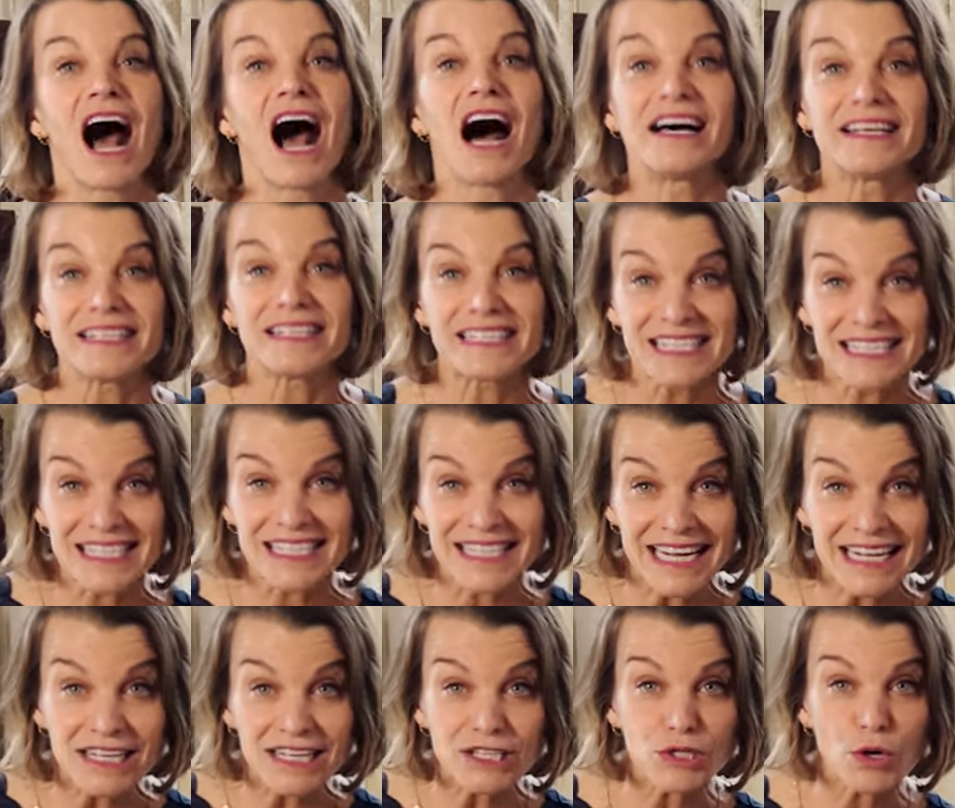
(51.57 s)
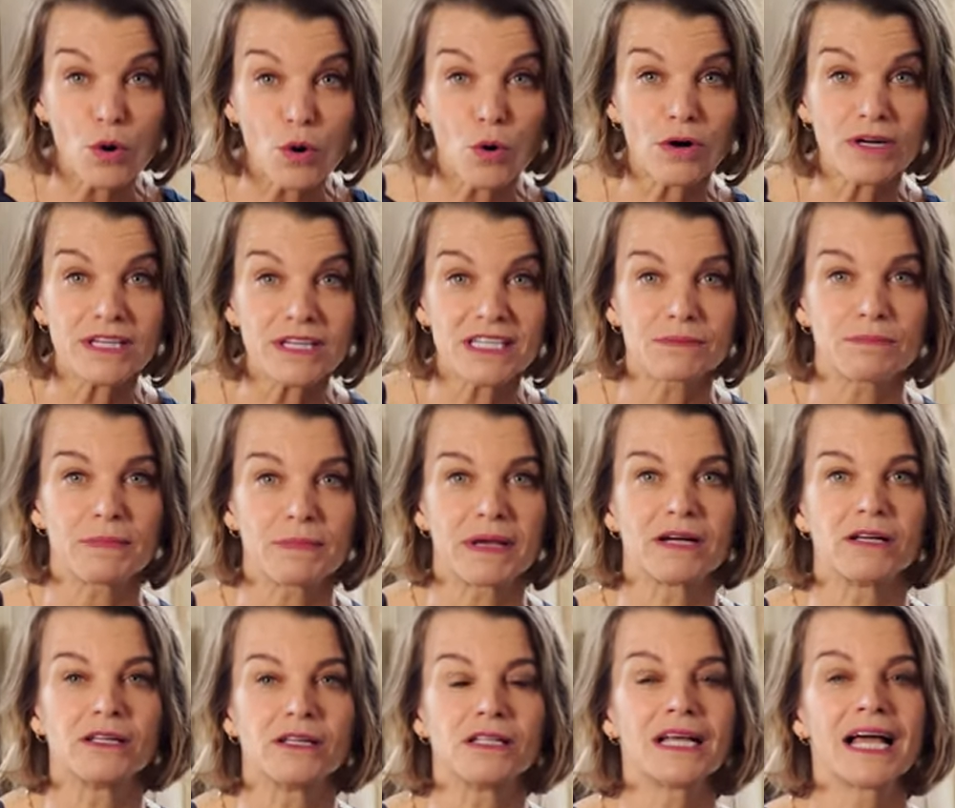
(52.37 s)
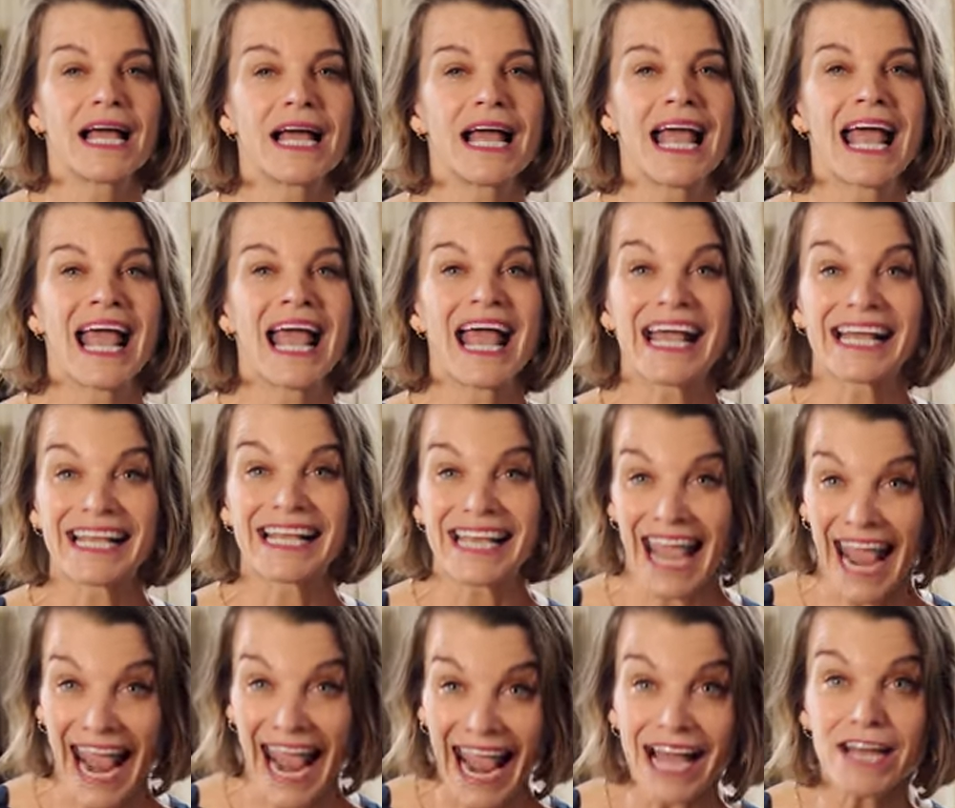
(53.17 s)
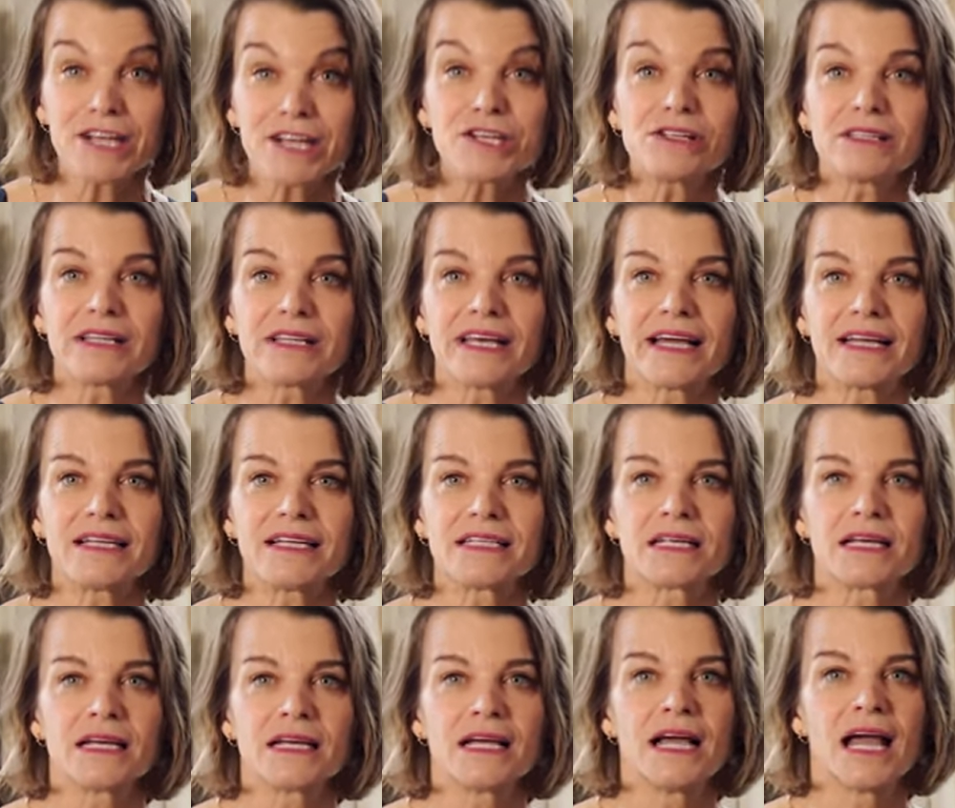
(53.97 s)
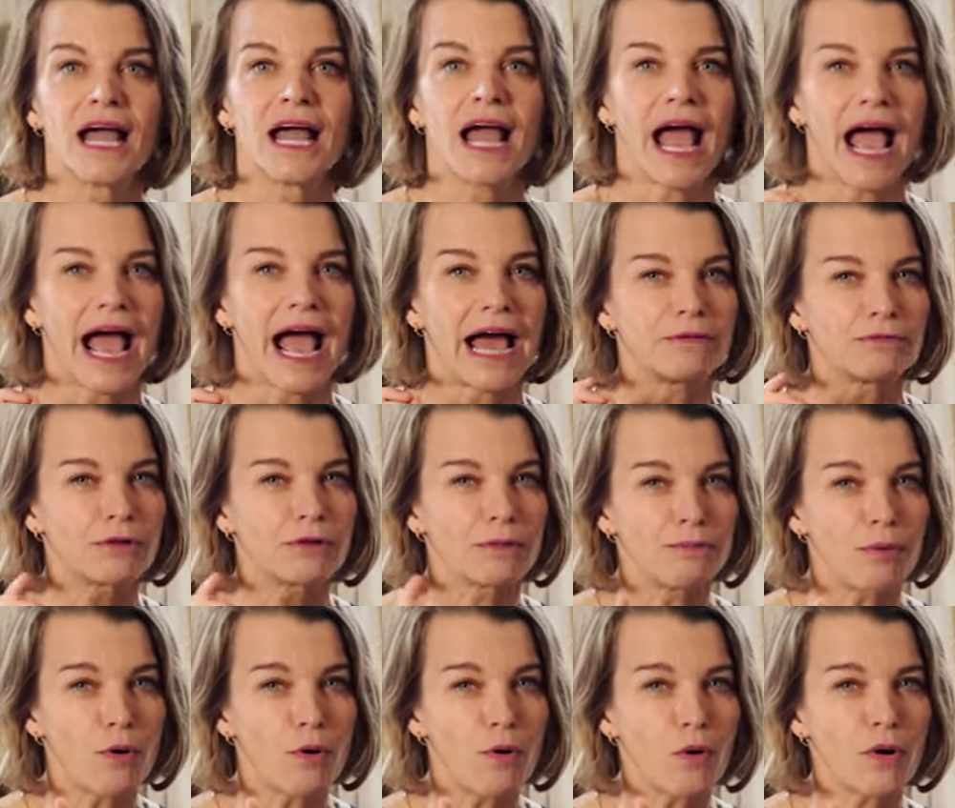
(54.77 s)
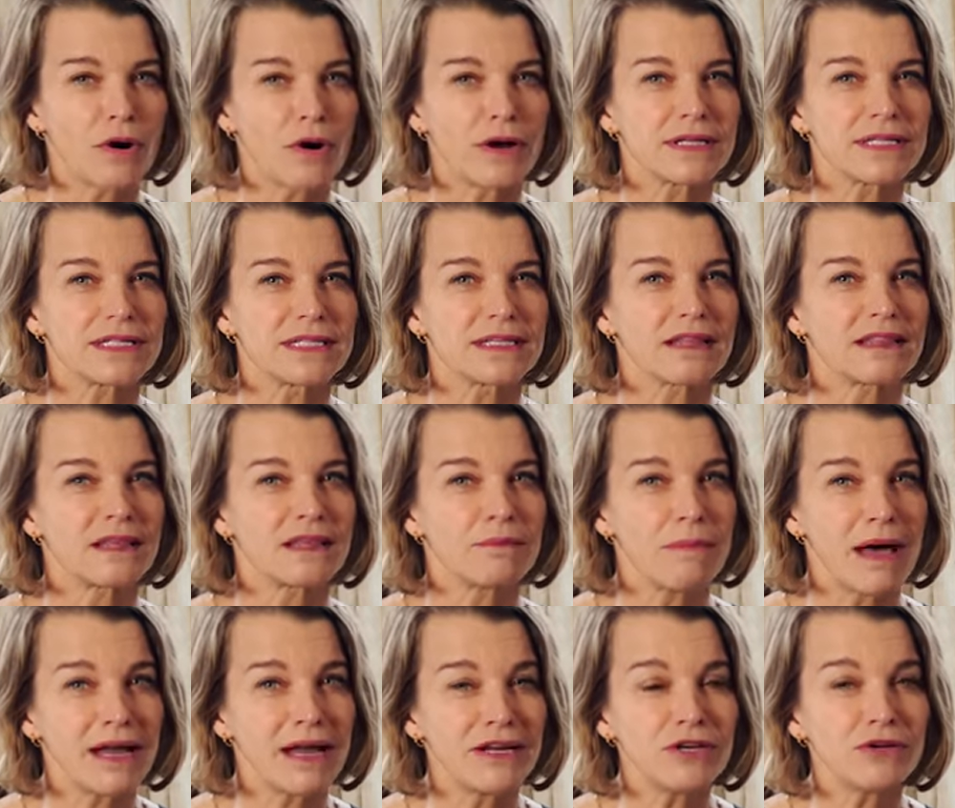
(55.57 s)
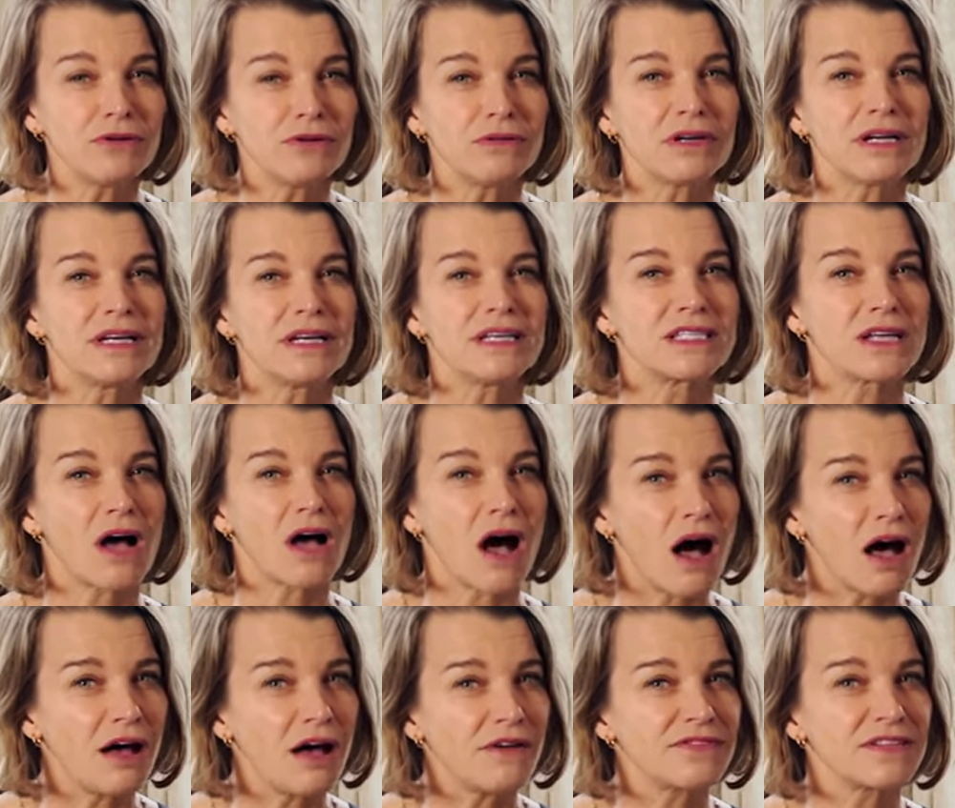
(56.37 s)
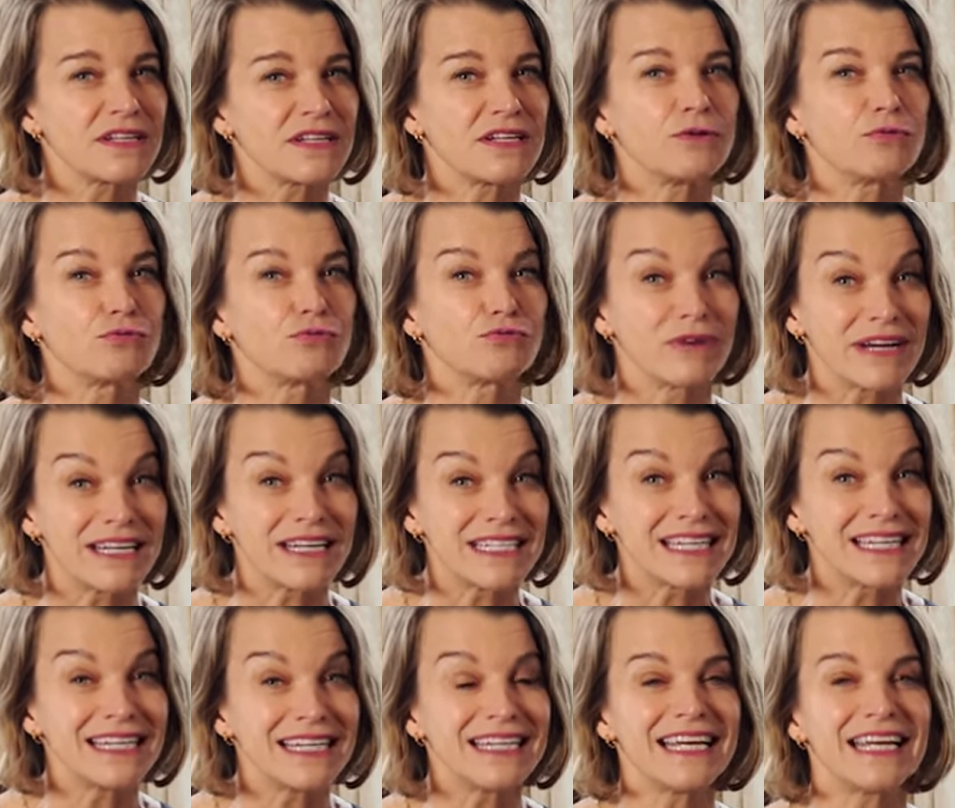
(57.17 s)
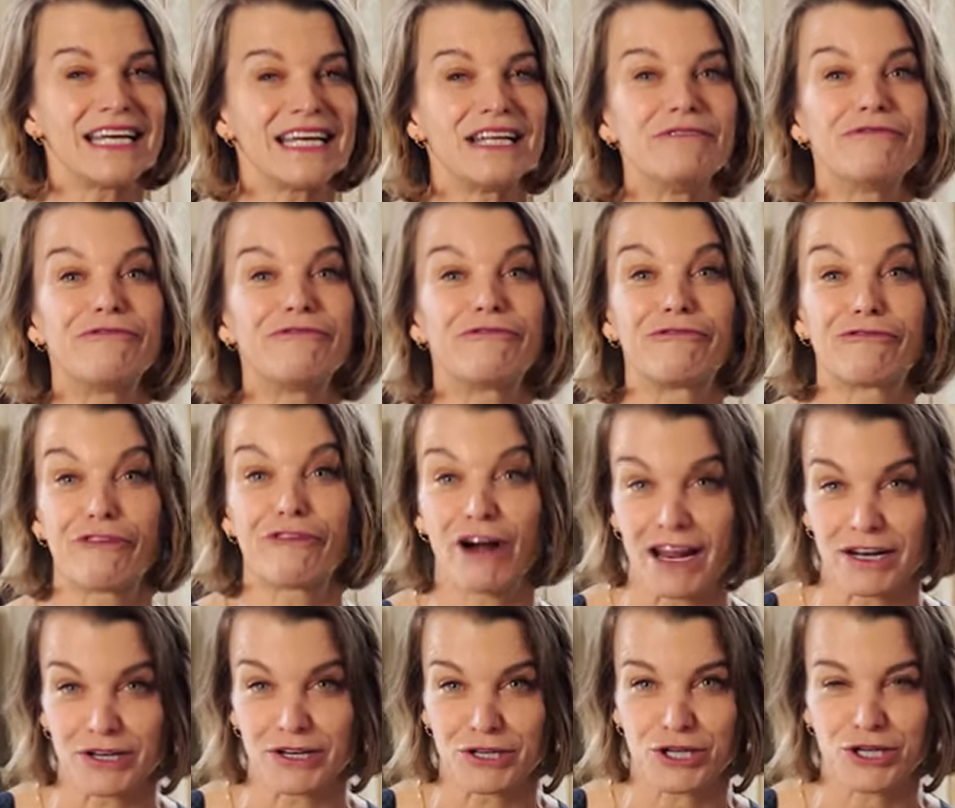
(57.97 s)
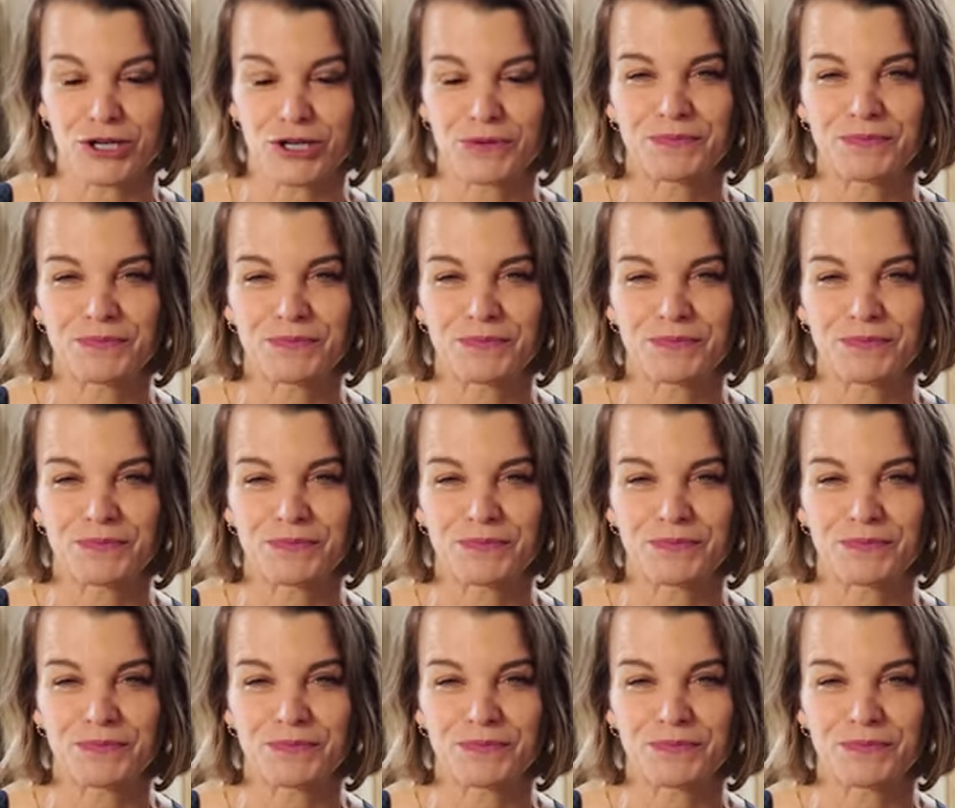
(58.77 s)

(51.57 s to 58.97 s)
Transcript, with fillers: A six course meal, candlelit, and reports that the menu is often written in French.